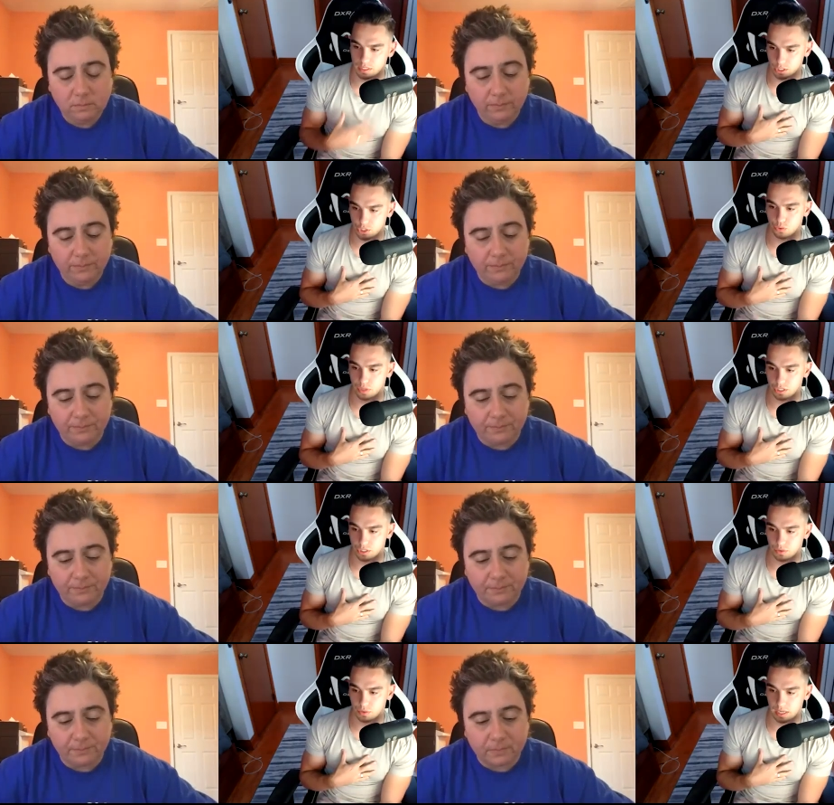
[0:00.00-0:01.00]

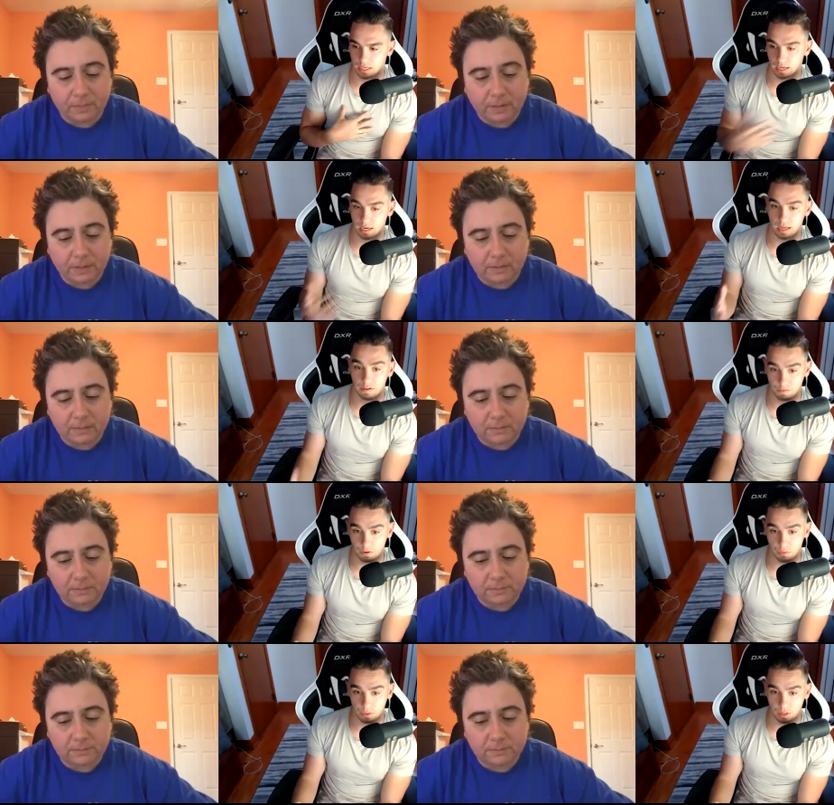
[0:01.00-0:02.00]
Speaker 1: situation where I can have
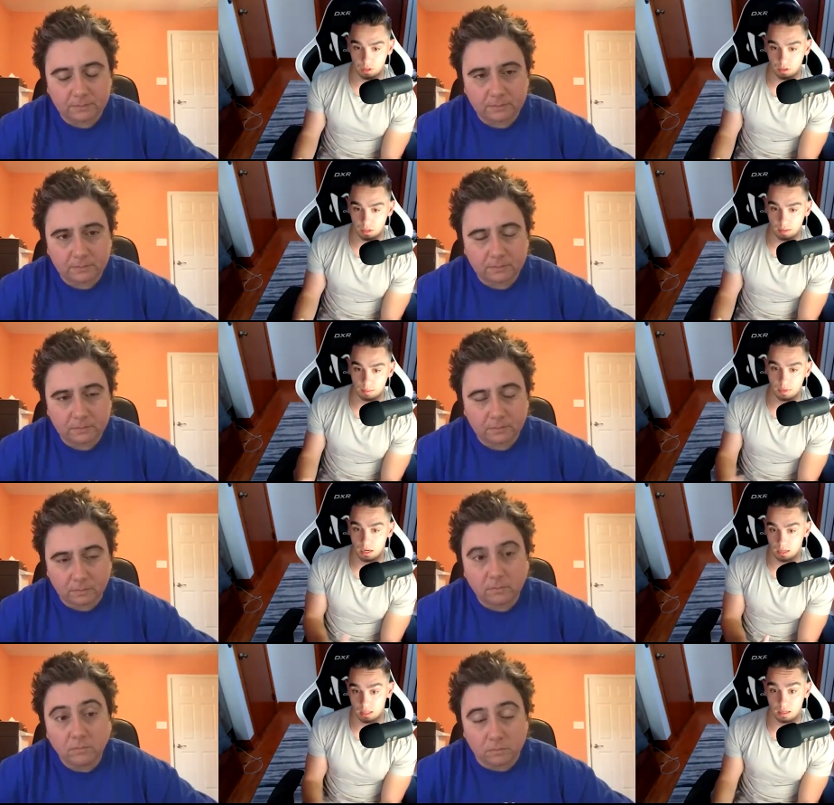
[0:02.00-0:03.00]
fun with it and I'm
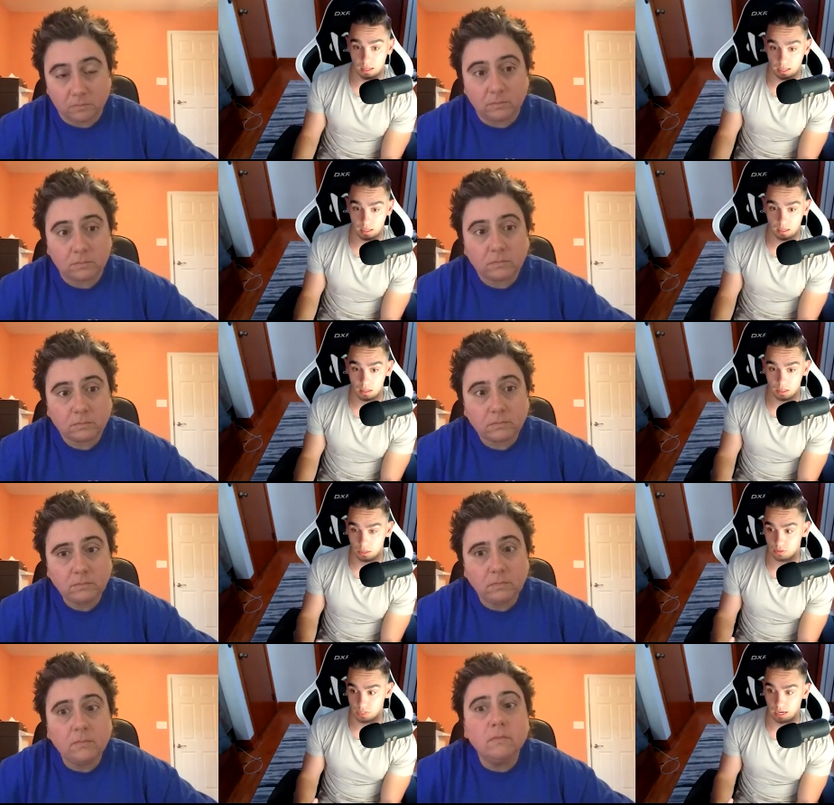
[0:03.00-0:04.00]
not in like, you
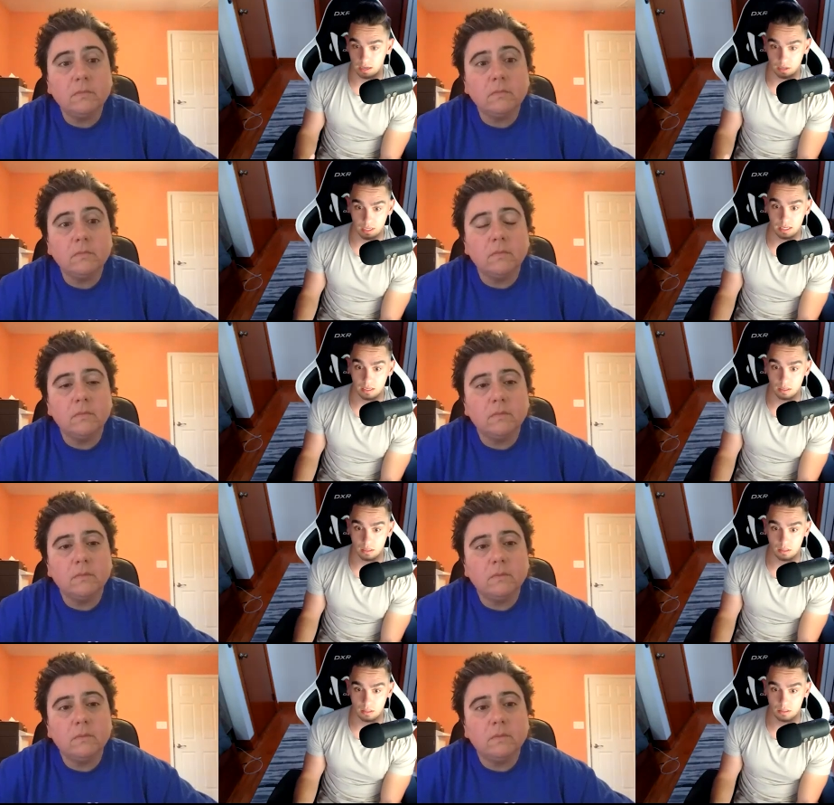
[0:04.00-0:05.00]
know, dire need
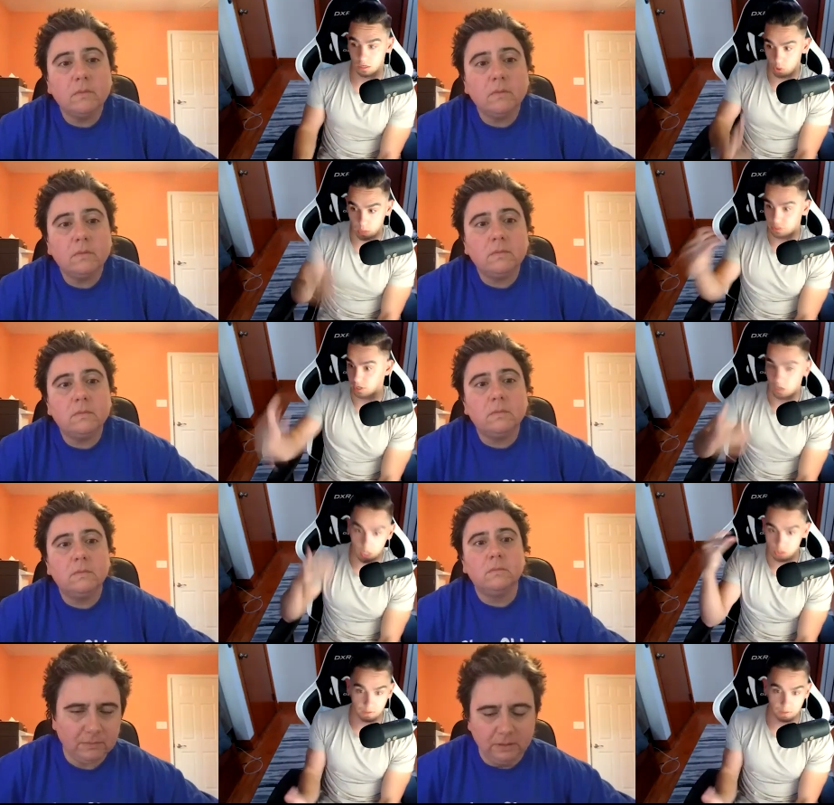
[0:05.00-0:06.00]
to go out there and
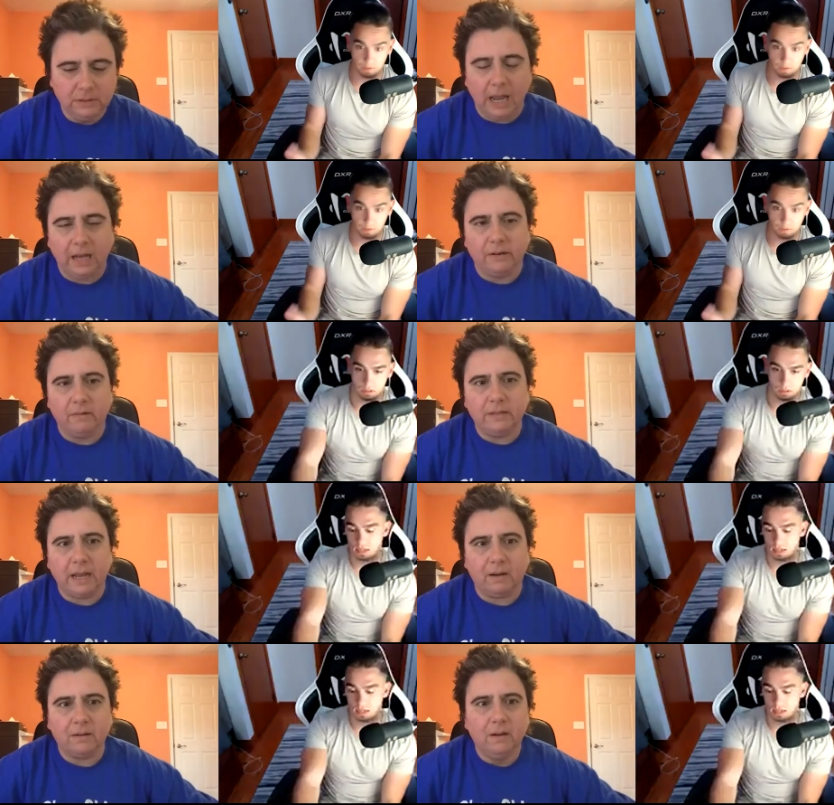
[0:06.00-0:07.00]
hustle.
Speaker 2: Yeah, no
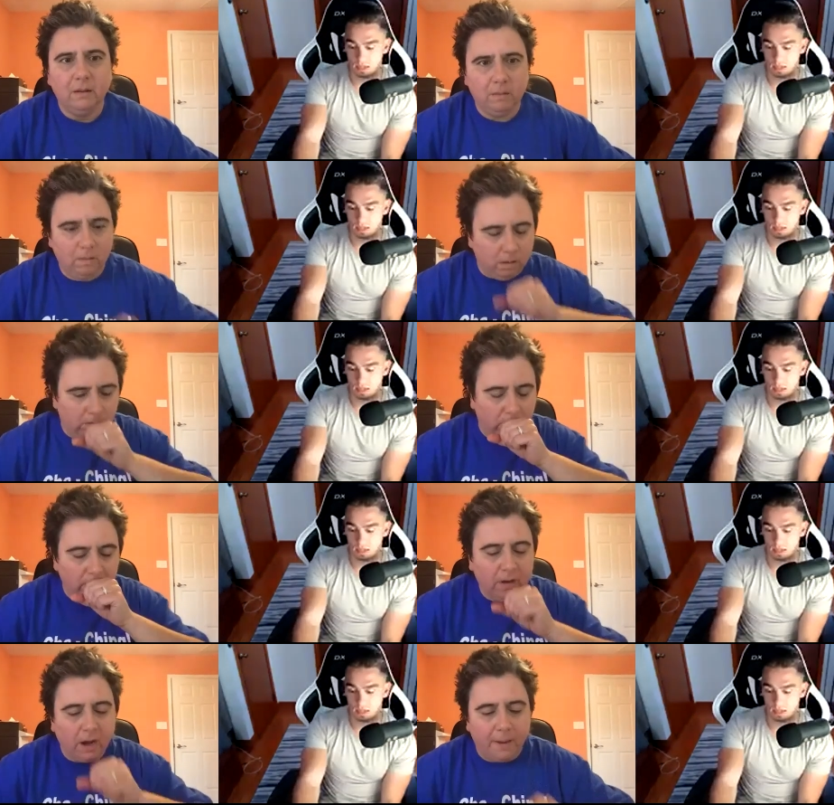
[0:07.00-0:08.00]
doubt.
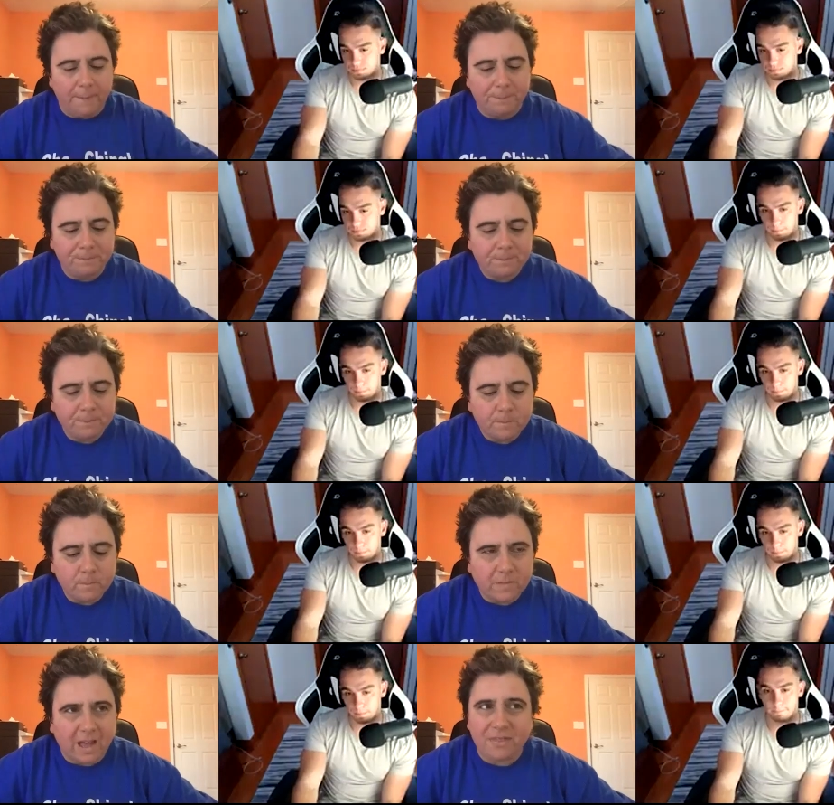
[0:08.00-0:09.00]
um,
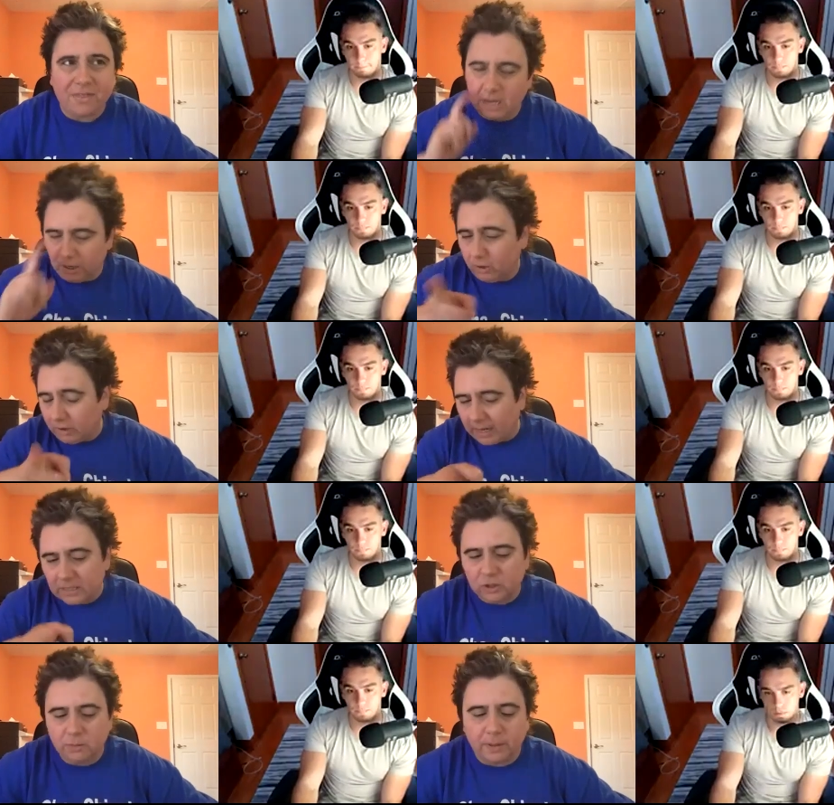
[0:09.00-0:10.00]
I think I know your
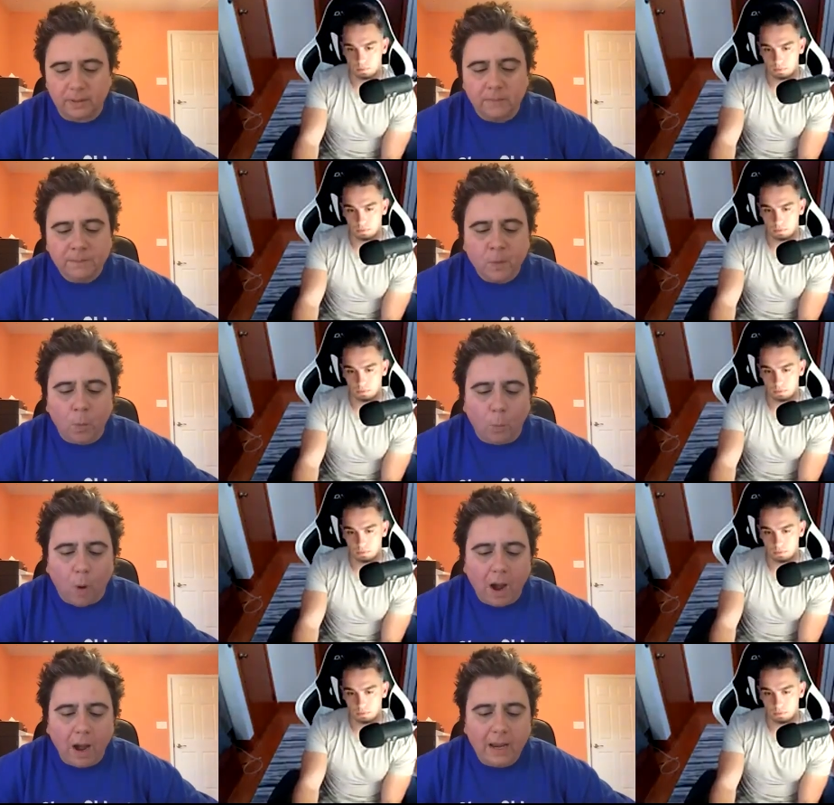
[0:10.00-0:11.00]
answer, but
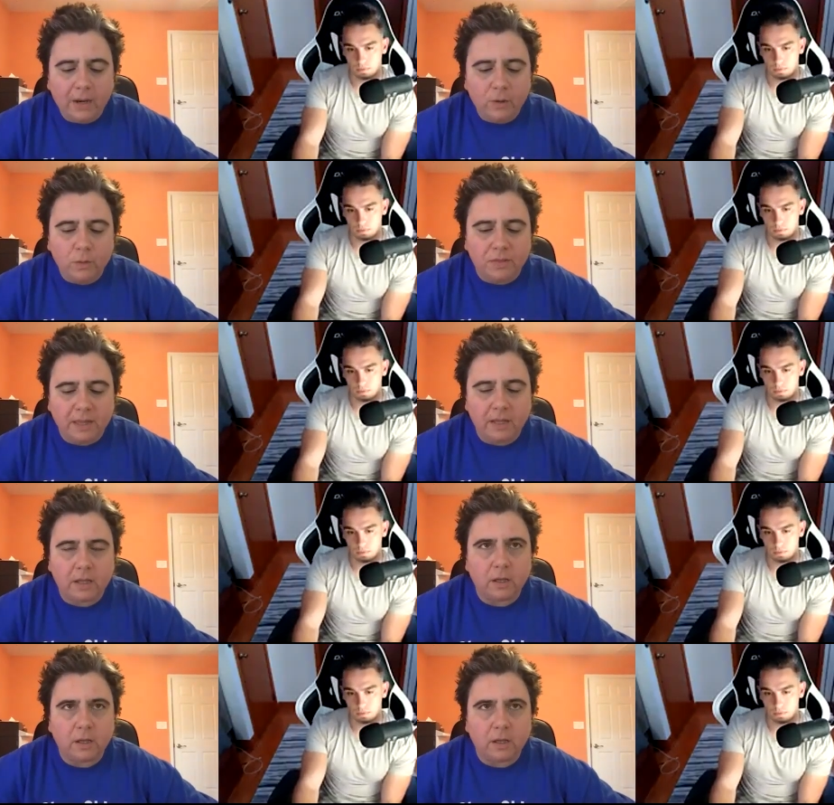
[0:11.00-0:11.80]
why do you think